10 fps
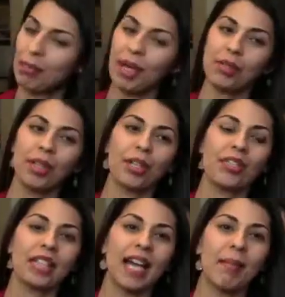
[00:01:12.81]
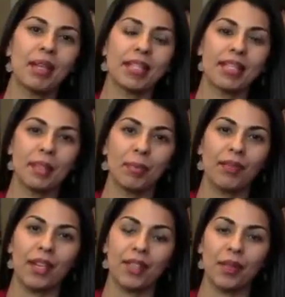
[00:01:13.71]
Batra Hershey. I'm an assistant
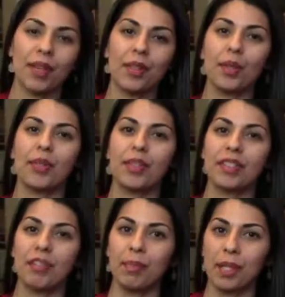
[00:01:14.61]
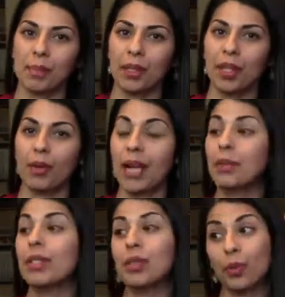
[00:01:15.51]
professor at the University of Pittsburgh
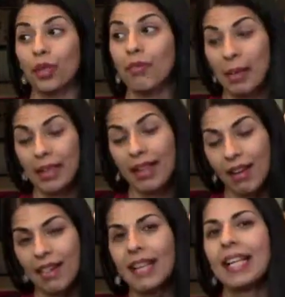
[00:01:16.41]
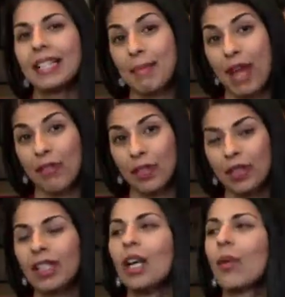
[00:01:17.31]
Graduate School of Public Health. It's a
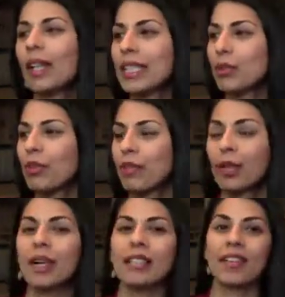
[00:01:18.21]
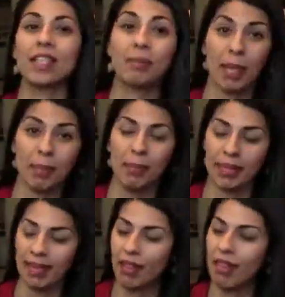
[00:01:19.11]
mouthful. We like to refer to ourselves as Pitt
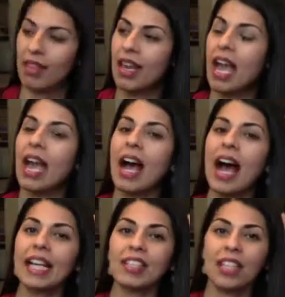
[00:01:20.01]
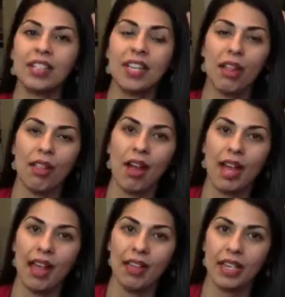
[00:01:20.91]
Public Health. I teach health law
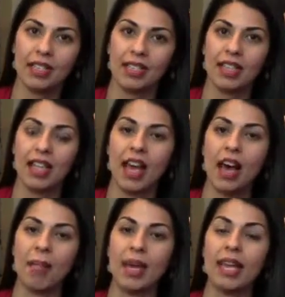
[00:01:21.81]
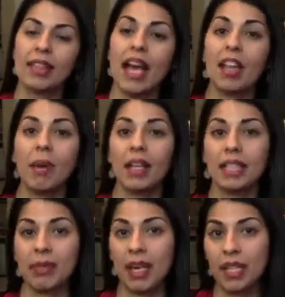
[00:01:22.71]
and ethics in the Health
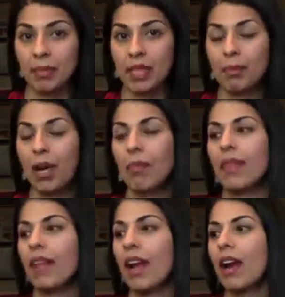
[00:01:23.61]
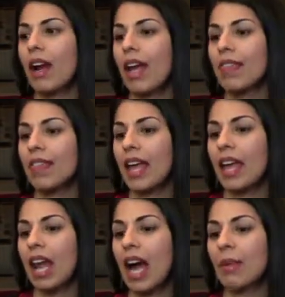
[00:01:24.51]
Policy and Management Department there, and
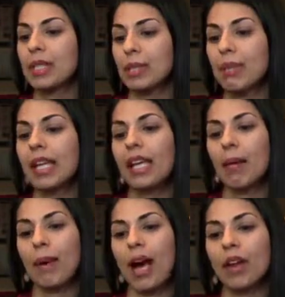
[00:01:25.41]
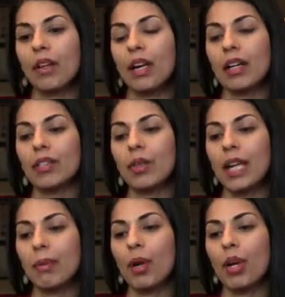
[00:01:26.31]
then I was speaking about a
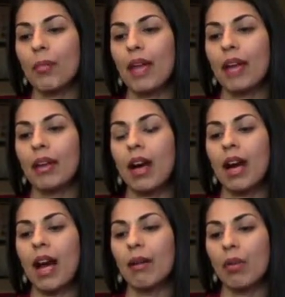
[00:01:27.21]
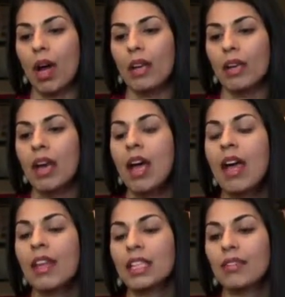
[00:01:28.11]
training program that I run
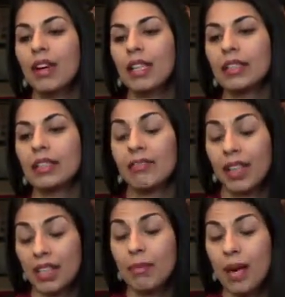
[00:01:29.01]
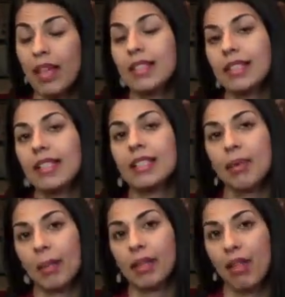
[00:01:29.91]
that's funded by the
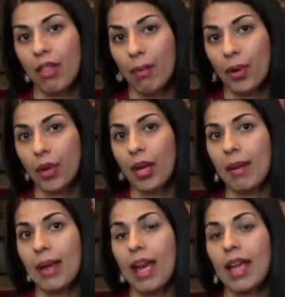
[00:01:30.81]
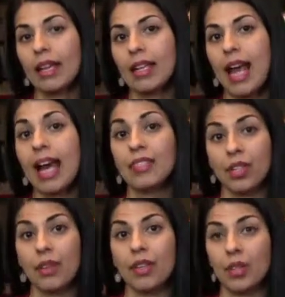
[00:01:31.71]
CDC Public Health Law Program and
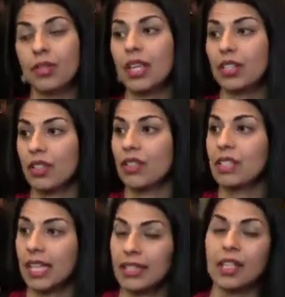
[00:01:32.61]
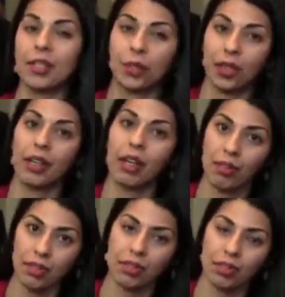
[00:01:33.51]
ASTA, the Association of State and Territorial
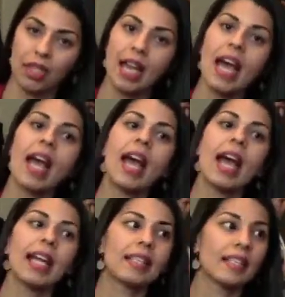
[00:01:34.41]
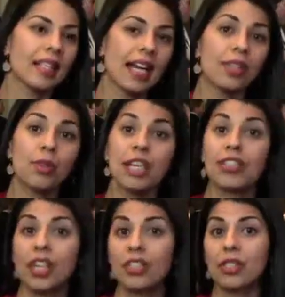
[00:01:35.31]
Health Officials. It's designed to
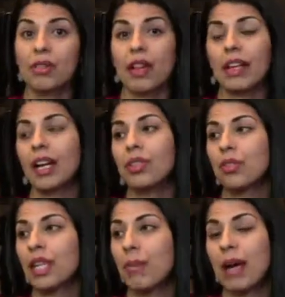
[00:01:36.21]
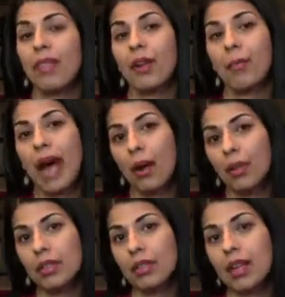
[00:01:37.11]
train judges around the country about their
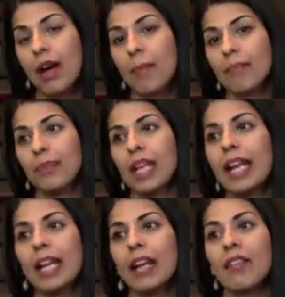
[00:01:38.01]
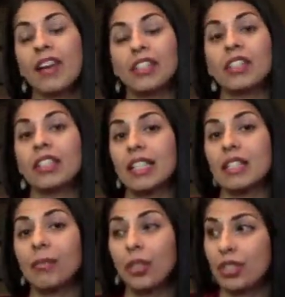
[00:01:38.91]
powers in an infectious
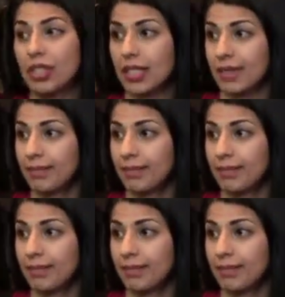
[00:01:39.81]
disease emergency.